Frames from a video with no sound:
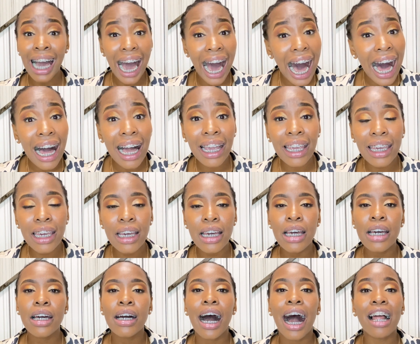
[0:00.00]
I
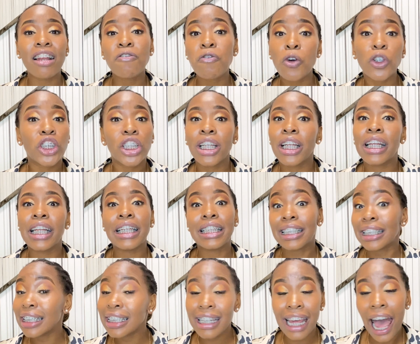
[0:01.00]
unfortunately
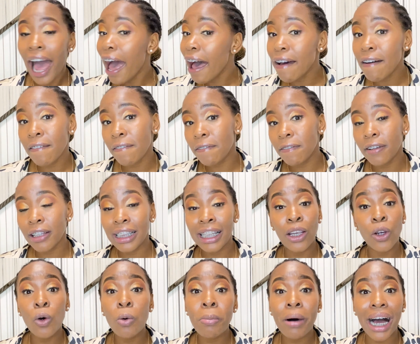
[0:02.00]
didn't have
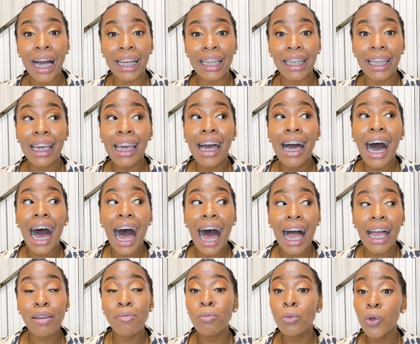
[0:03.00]
Leo Mali.
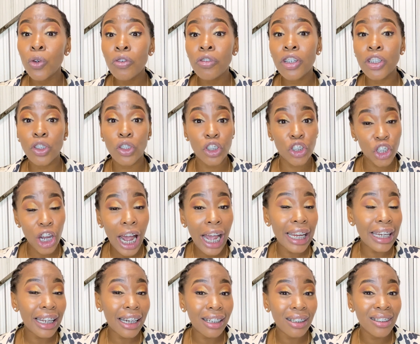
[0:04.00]
I moved to
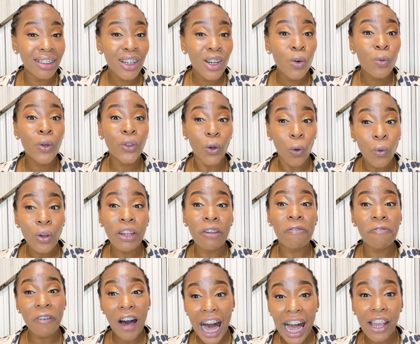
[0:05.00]
China with only
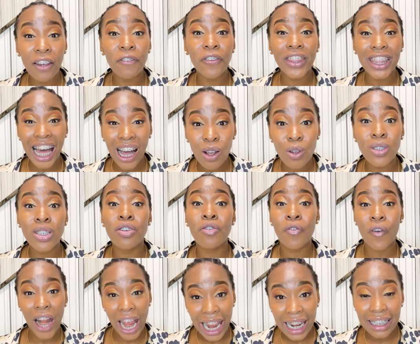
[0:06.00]
5,000
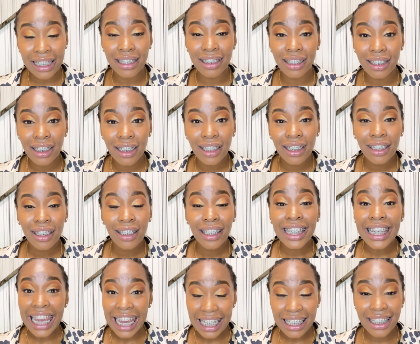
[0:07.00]
Rand.
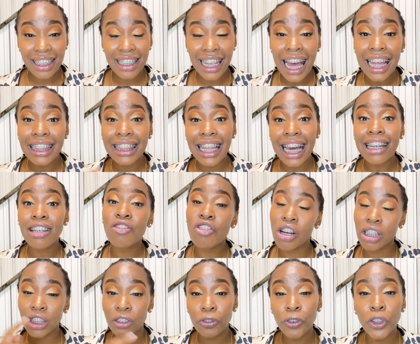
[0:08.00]
Yes, and that
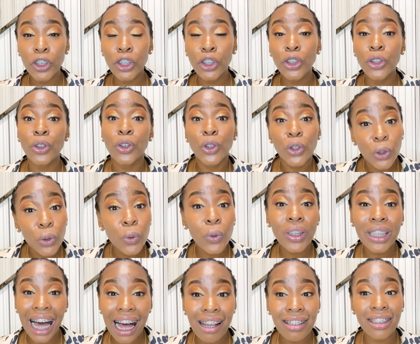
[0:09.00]
transferred to
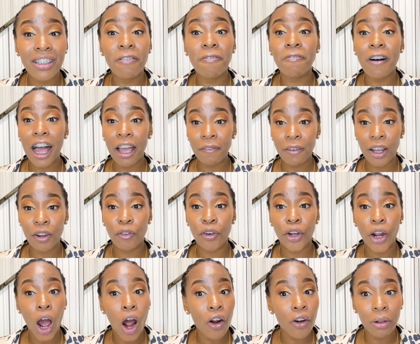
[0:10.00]
2,500
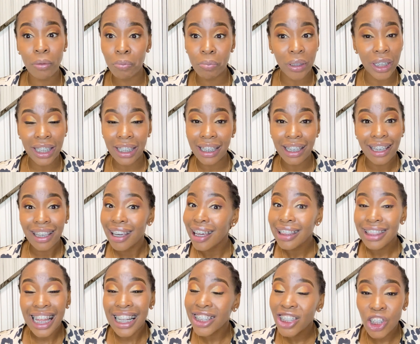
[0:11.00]
RMB.
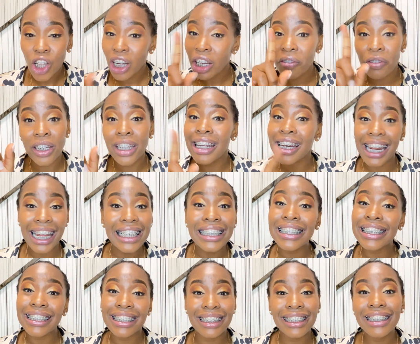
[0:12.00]
That's not even a rent.